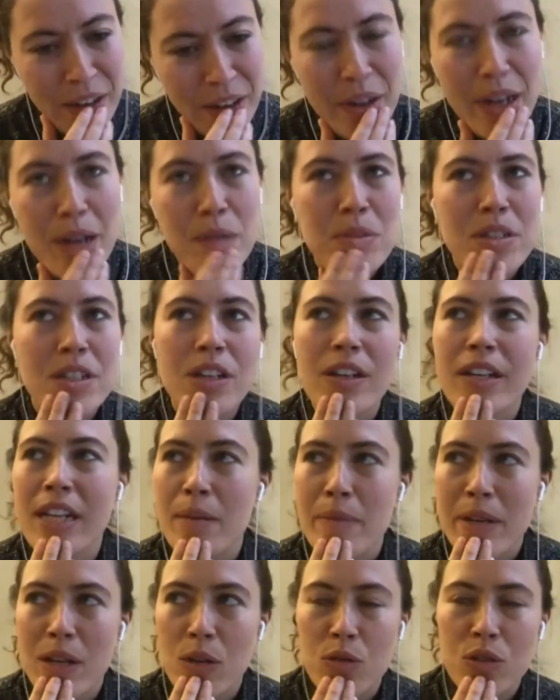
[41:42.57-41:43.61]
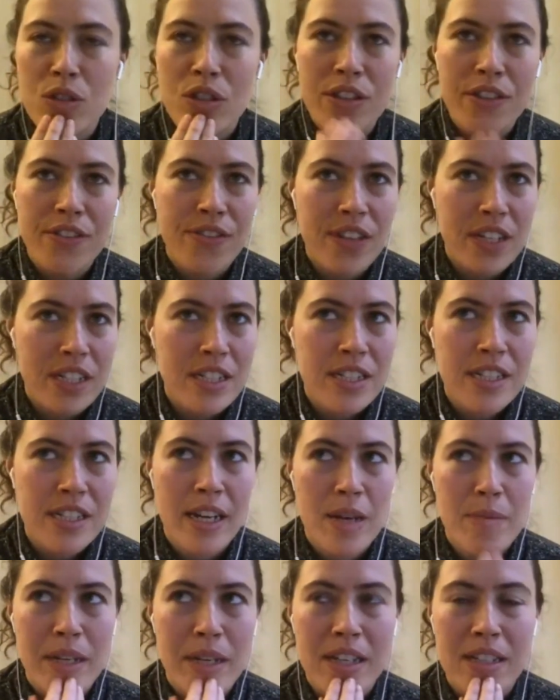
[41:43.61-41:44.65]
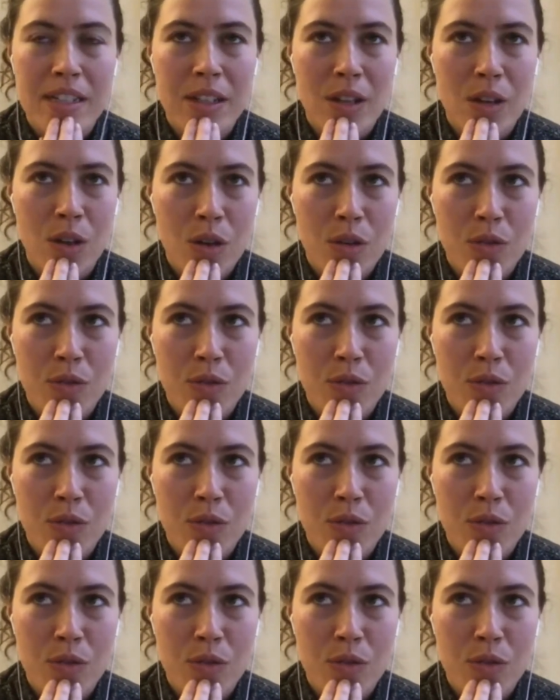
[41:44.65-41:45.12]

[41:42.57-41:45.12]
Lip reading: absolutely. I mean, also the funding. I mean, because a lot of